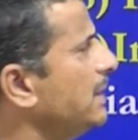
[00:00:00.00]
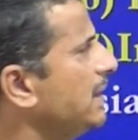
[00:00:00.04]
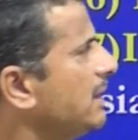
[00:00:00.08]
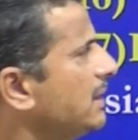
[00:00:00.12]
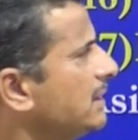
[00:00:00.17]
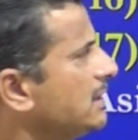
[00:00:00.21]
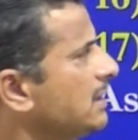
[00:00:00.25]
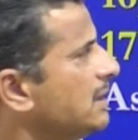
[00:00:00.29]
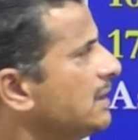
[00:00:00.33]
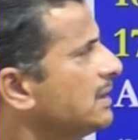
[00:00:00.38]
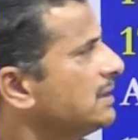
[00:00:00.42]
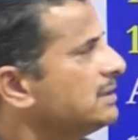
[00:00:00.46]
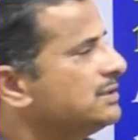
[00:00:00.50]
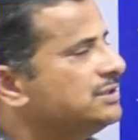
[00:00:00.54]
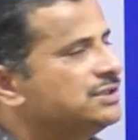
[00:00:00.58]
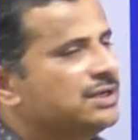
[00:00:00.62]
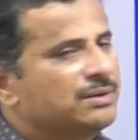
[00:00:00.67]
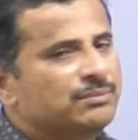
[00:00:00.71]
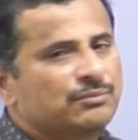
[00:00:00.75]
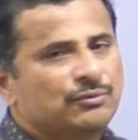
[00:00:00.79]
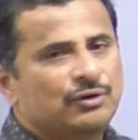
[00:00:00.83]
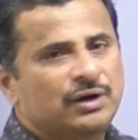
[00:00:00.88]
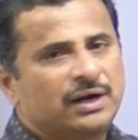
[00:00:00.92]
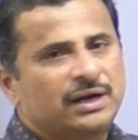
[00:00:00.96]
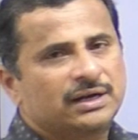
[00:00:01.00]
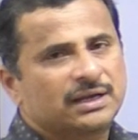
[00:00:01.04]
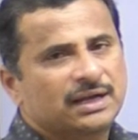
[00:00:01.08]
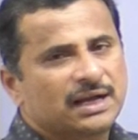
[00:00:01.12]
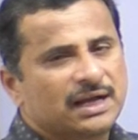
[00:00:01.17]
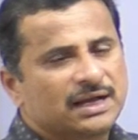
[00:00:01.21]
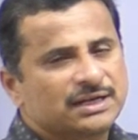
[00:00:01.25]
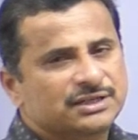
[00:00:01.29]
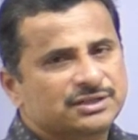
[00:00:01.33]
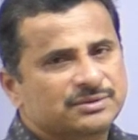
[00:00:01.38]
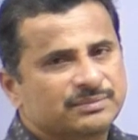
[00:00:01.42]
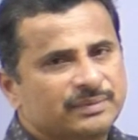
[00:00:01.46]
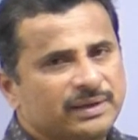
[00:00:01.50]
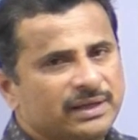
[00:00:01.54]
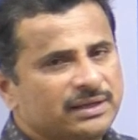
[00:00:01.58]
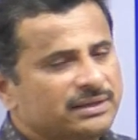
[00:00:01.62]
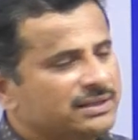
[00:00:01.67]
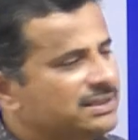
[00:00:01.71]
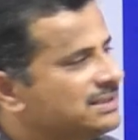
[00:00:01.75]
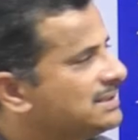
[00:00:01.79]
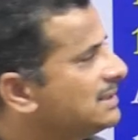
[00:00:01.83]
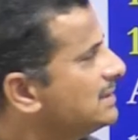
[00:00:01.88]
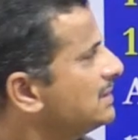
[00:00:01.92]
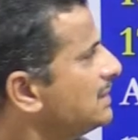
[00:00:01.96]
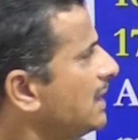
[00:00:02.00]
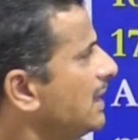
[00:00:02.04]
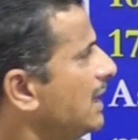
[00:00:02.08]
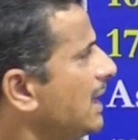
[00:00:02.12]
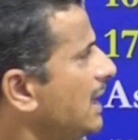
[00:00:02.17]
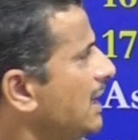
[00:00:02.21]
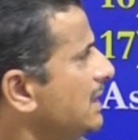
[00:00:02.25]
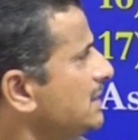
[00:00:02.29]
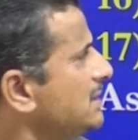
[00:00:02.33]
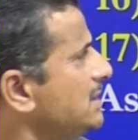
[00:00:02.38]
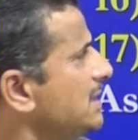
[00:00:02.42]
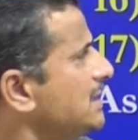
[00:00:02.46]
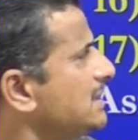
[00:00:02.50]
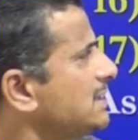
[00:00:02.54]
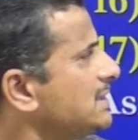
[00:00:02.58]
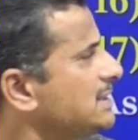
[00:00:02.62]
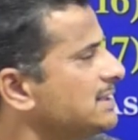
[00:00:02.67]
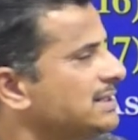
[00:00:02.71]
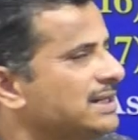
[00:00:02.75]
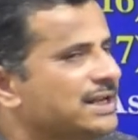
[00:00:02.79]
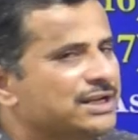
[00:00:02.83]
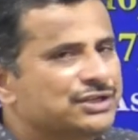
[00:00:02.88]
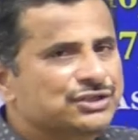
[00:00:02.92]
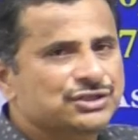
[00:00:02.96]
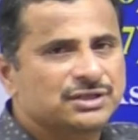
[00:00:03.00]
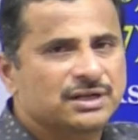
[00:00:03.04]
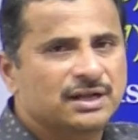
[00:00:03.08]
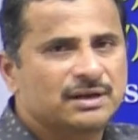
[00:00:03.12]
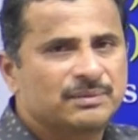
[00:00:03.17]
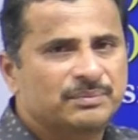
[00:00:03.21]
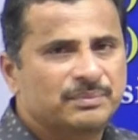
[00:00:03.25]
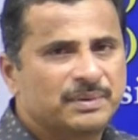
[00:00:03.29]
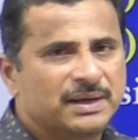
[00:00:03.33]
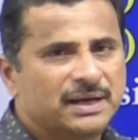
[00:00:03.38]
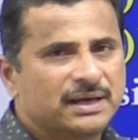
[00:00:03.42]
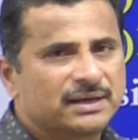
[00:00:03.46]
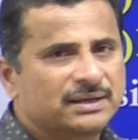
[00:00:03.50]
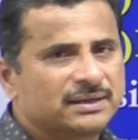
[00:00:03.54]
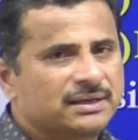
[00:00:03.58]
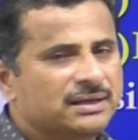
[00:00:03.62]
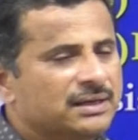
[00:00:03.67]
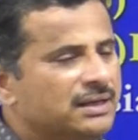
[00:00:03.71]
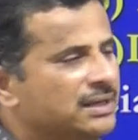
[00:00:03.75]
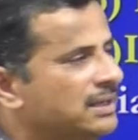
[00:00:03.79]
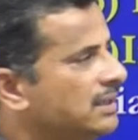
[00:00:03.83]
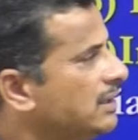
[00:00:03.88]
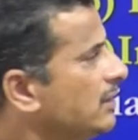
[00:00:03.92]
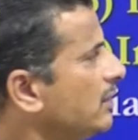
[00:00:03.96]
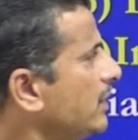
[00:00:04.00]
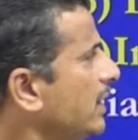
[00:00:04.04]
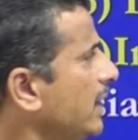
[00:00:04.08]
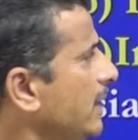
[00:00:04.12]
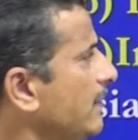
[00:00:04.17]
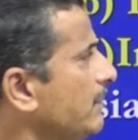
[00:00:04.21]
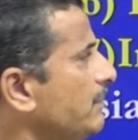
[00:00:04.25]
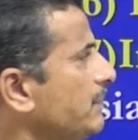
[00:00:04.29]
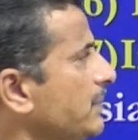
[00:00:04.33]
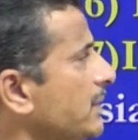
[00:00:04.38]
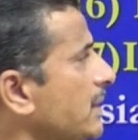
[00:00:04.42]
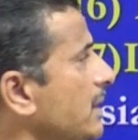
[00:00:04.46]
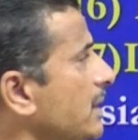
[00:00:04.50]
Park, Jammu and Kashmir, this is the largest national park. Okay,